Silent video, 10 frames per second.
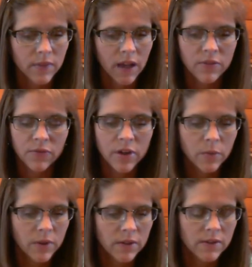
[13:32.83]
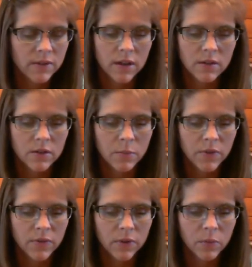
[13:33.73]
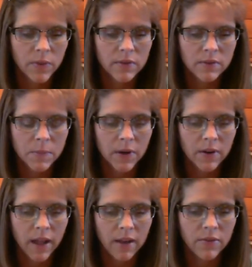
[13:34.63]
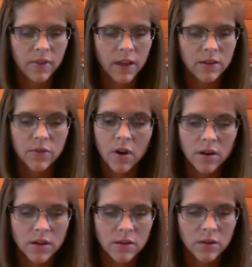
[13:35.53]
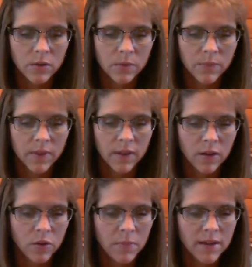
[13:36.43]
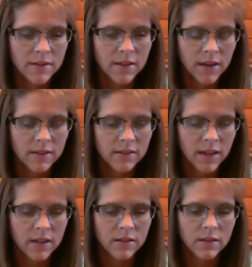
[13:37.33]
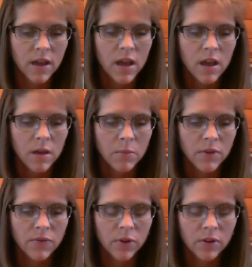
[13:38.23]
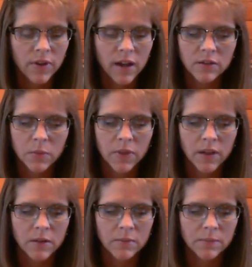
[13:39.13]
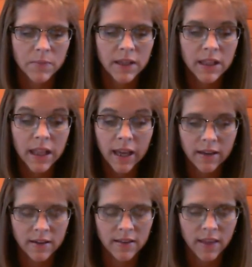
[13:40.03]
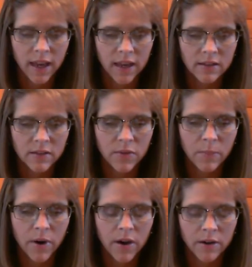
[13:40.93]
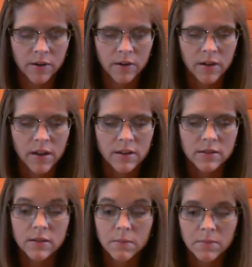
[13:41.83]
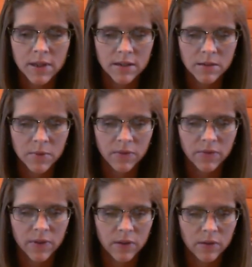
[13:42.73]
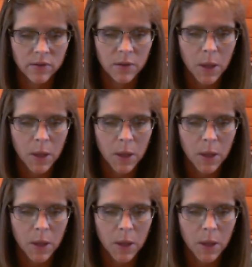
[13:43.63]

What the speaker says: I frequently said, oh, be filled with the Spirit, have the light of God in you, that you may detect Satan. Be full of eyes within, be clay in the hands of the potter, submit to be filled